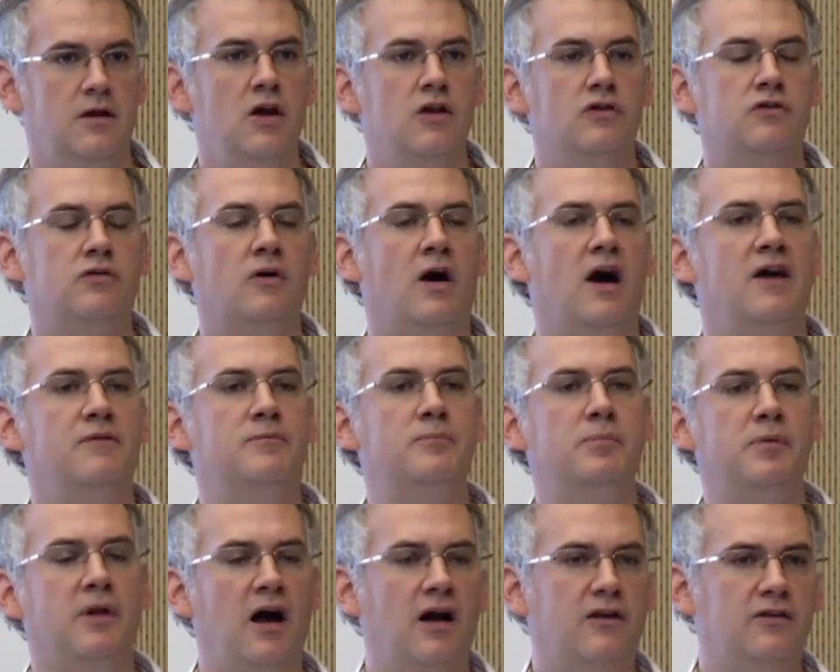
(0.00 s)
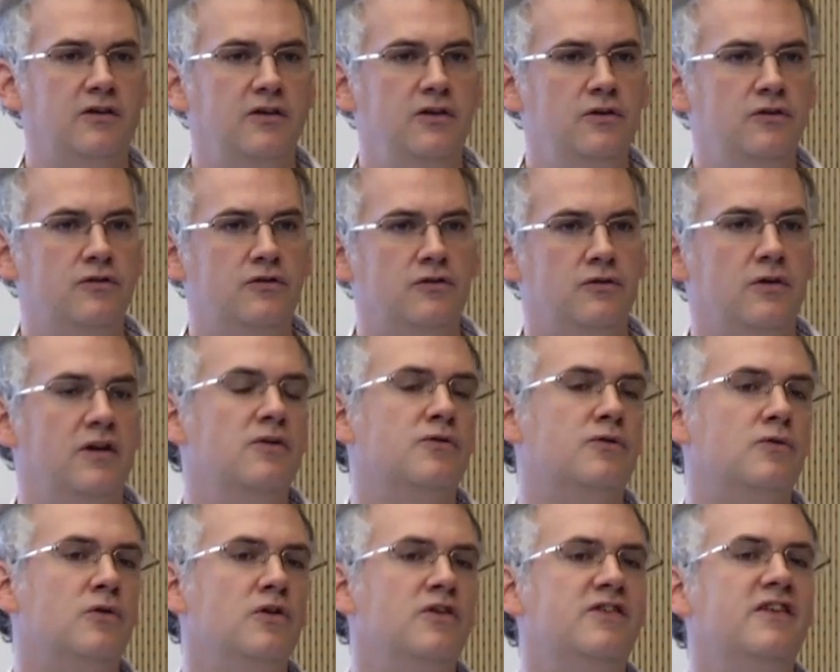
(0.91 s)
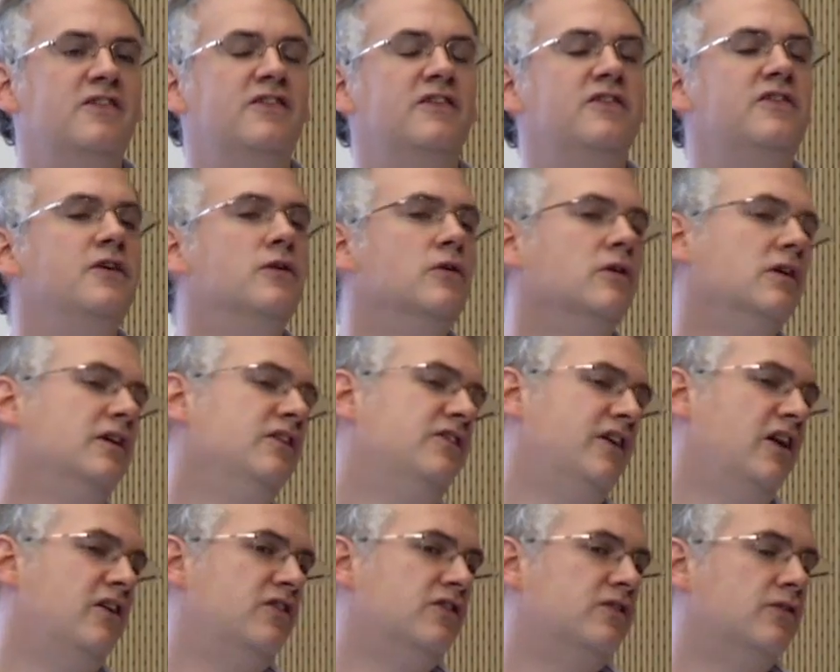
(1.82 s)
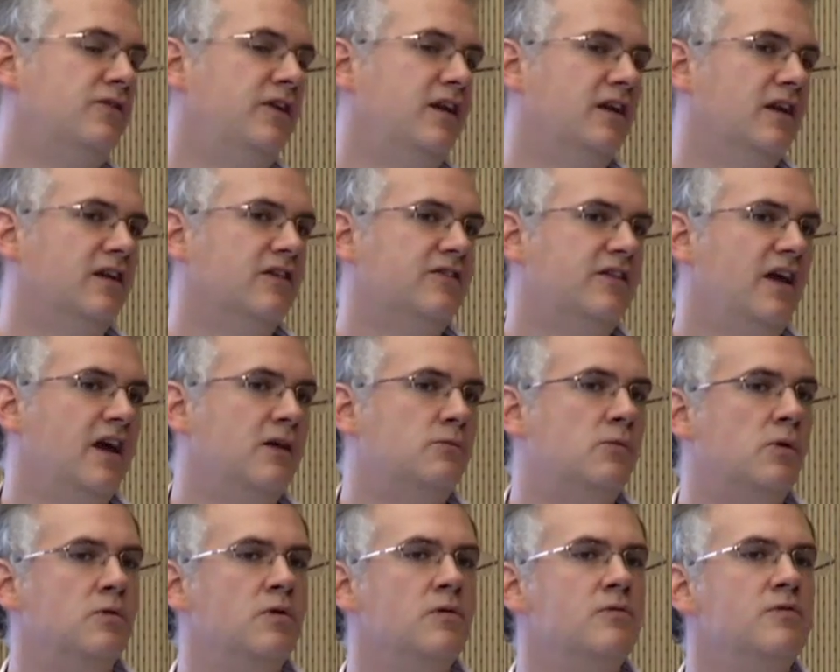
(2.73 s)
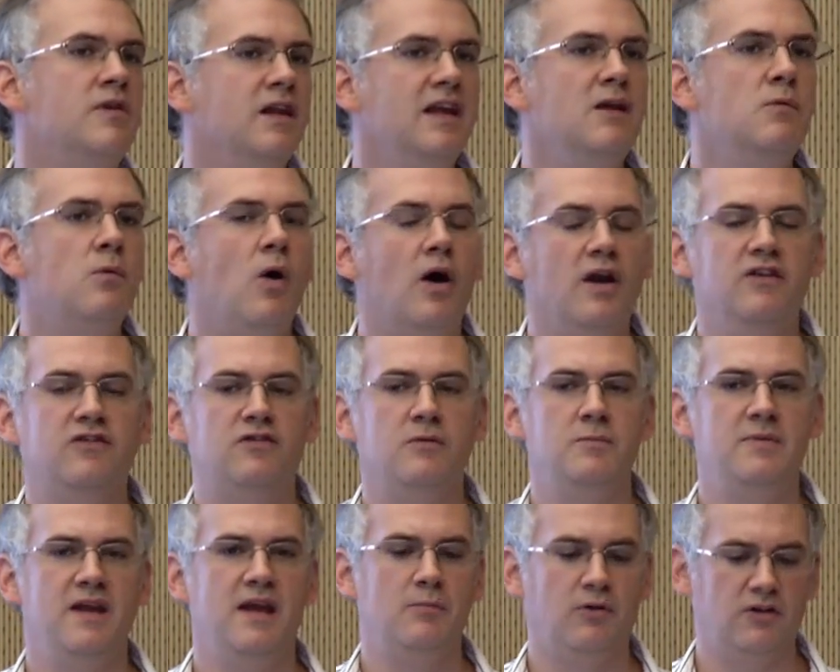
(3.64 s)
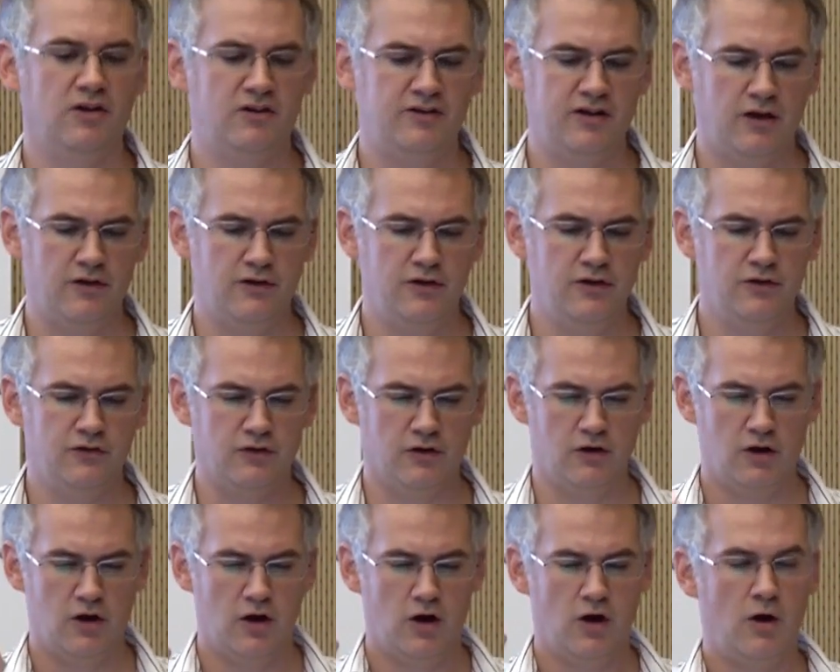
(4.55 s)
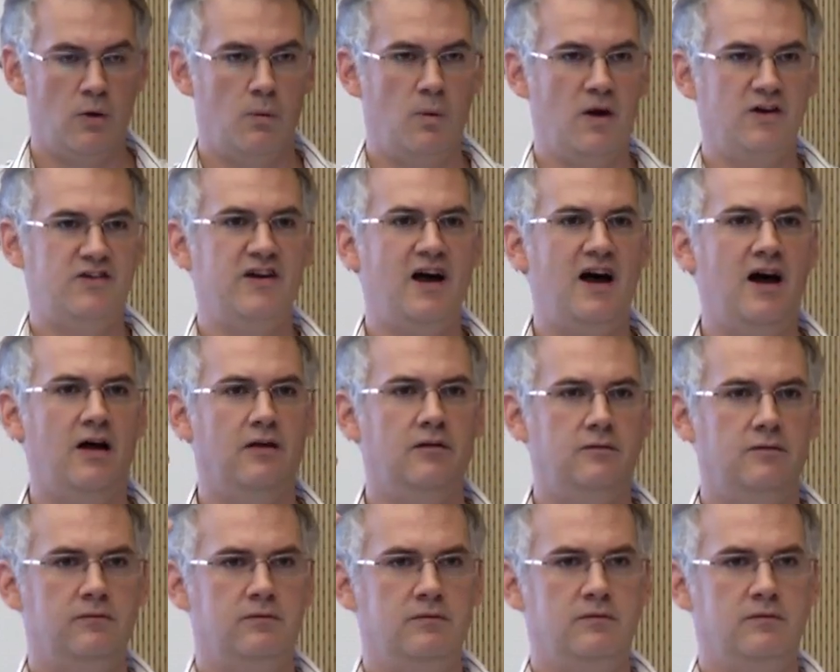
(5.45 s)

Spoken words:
So I've blocked the user, and of course, this is the early stages of DNSSEC. What we really want is to be able to tell the user, watch out.